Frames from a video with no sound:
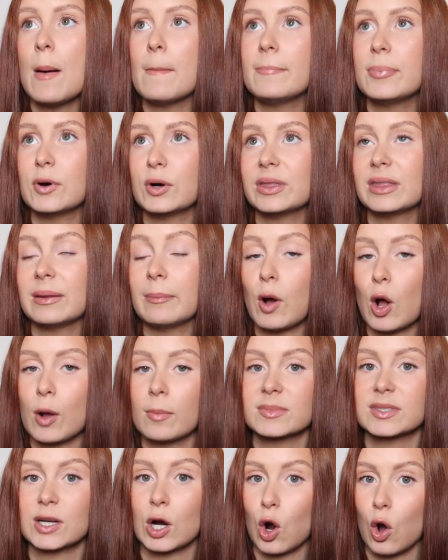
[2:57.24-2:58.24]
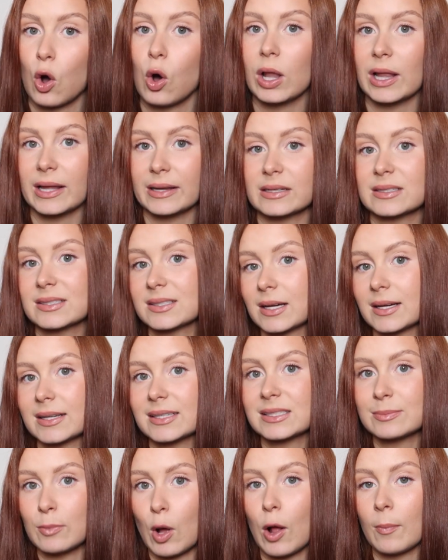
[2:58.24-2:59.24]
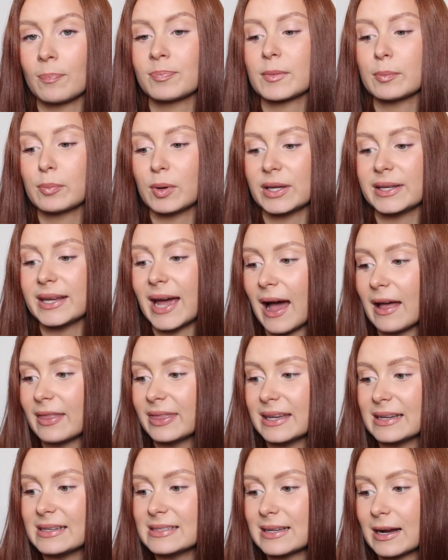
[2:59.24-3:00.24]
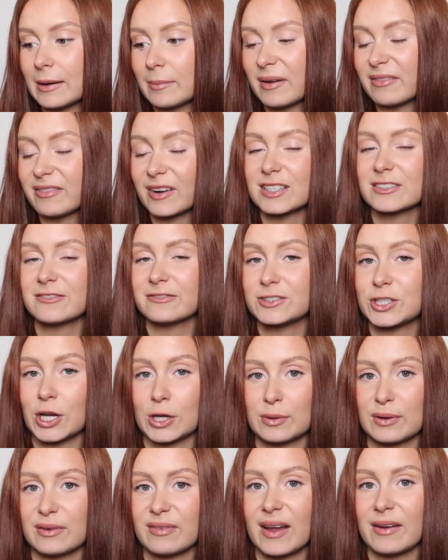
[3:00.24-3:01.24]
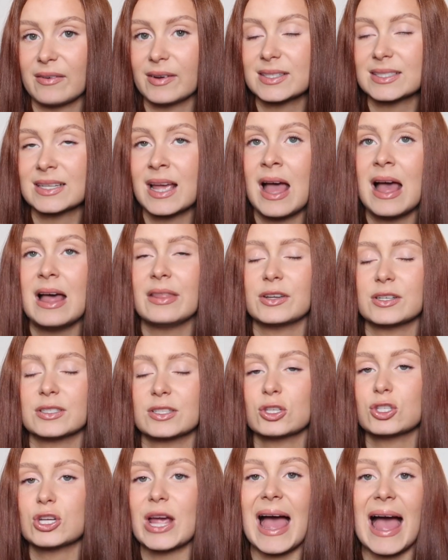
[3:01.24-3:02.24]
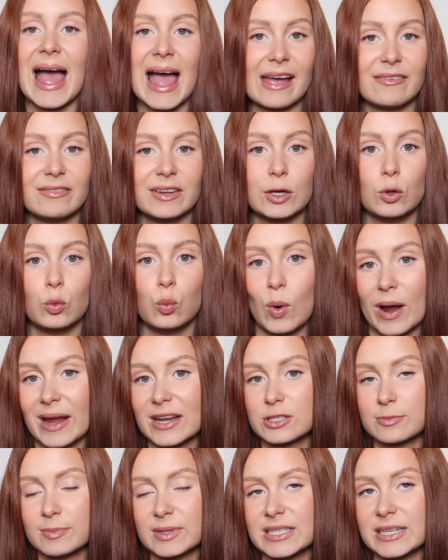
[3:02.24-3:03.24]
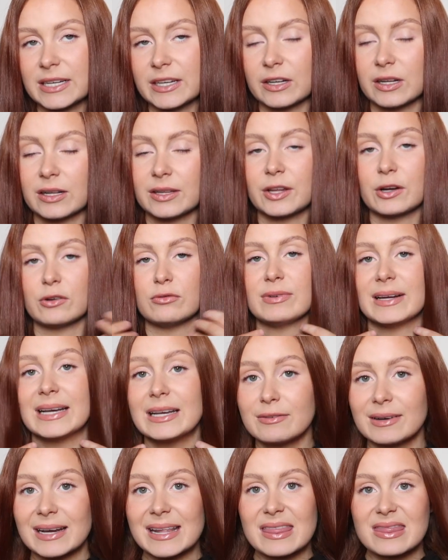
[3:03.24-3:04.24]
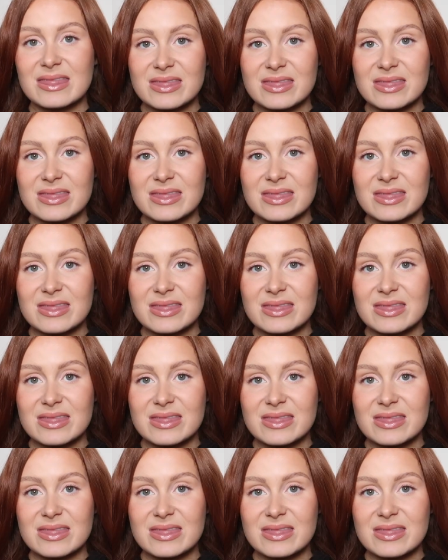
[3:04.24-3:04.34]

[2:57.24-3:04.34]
But the bottoms are all in a size small. But yeah, these are my first January favorites. They're such a heavy weight material, they're really really